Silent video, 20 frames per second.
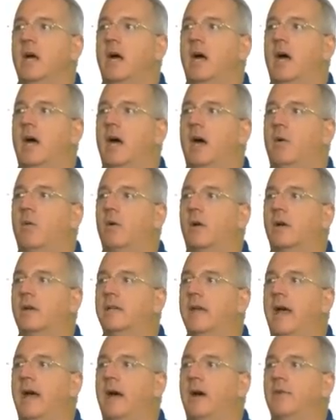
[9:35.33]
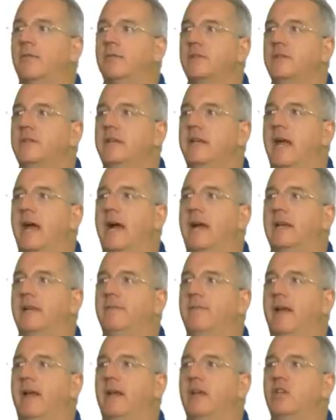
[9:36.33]
Uh, worked out,
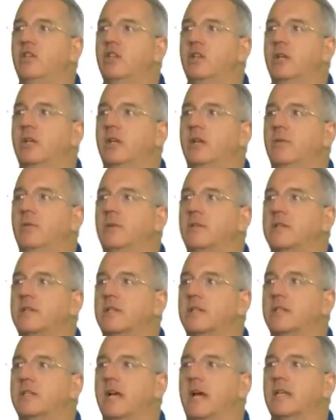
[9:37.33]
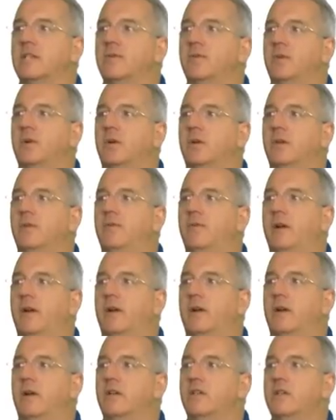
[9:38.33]
deactivation was successful,
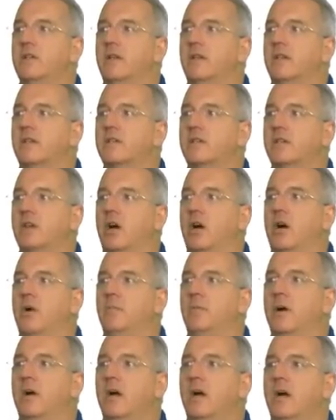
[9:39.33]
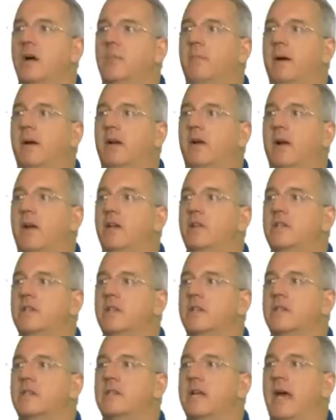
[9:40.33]
configuration of the scope, migration of
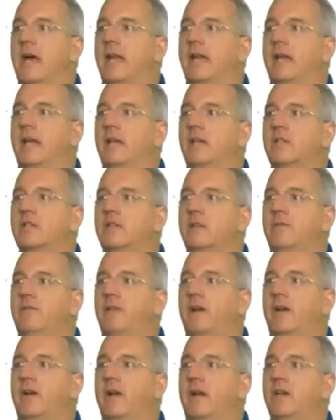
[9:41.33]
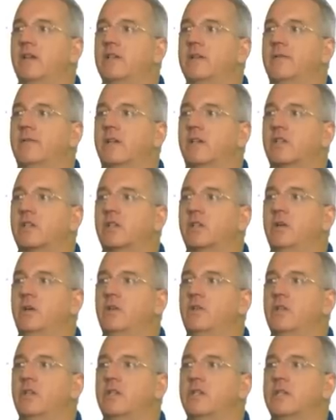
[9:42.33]
the settings, configuration of
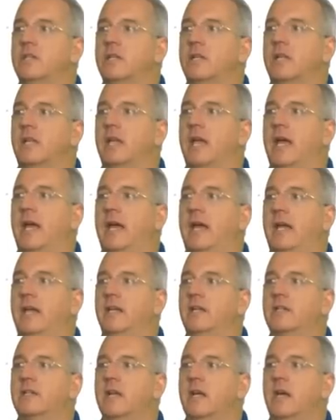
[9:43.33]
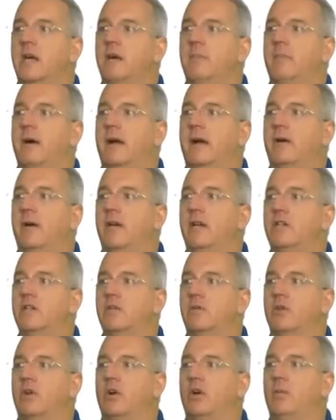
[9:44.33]
exclusions and delays,
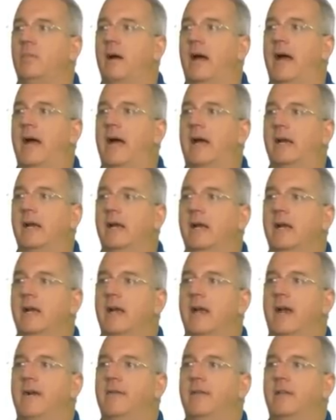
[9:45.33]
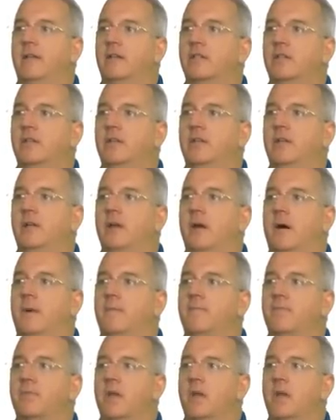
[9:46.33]
migration rollback, everything's good to go.
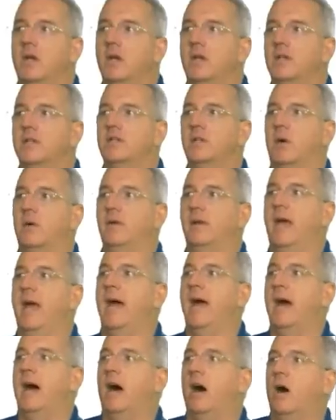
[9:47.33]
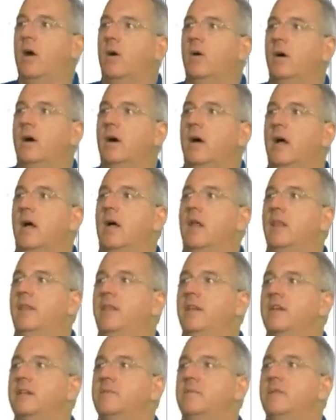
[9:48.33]
So now,
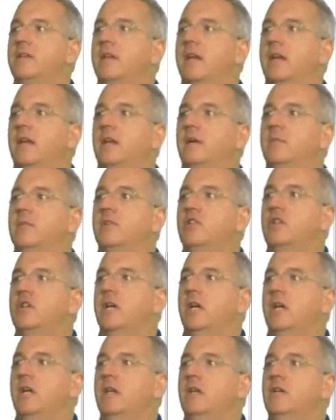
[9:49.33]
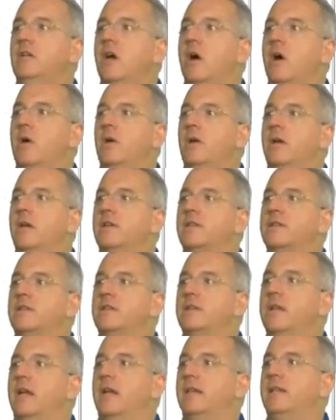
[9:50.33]
this particular machine, notice
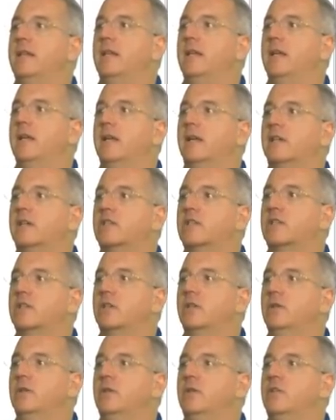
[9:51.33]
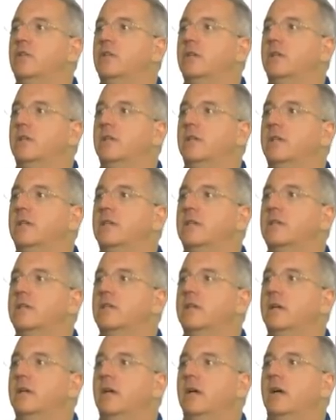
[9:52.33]
that the
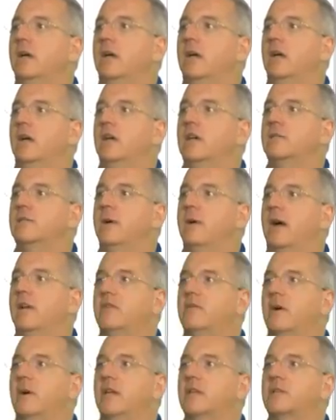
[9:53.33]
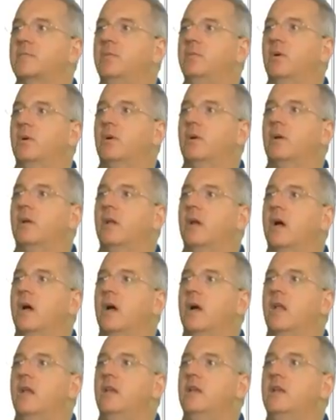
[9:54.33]
exclusions, here's my address pool,
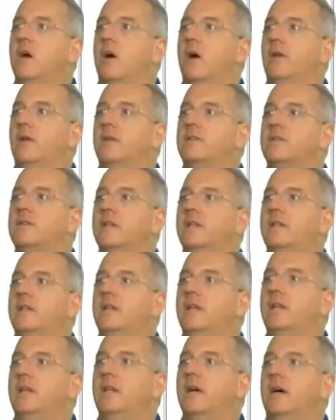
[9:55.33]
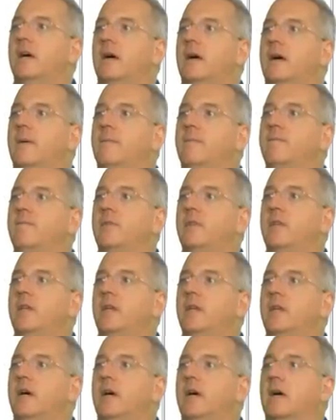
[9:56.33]
notice that the, uh,
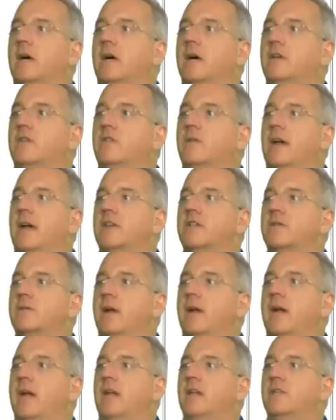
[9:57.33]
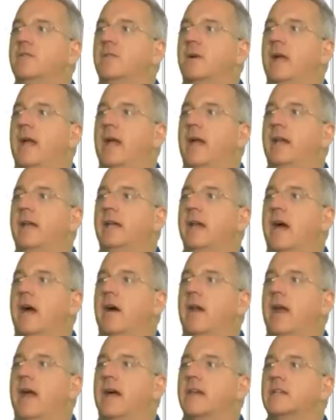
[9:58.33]
the uh, address range for handing
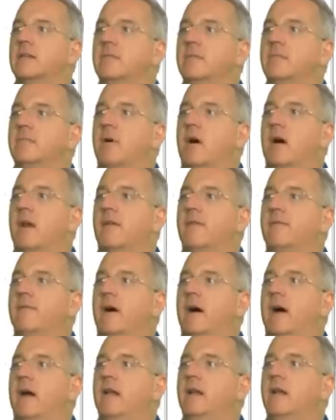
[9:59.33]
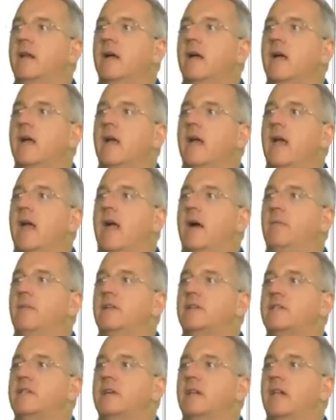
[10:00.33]
out hasn't been modified, and we
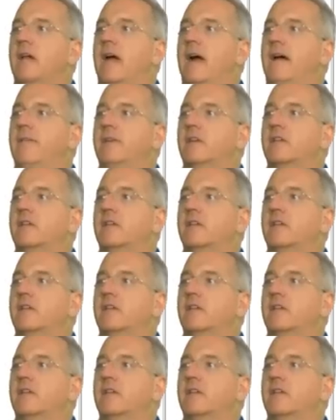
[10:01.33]
still have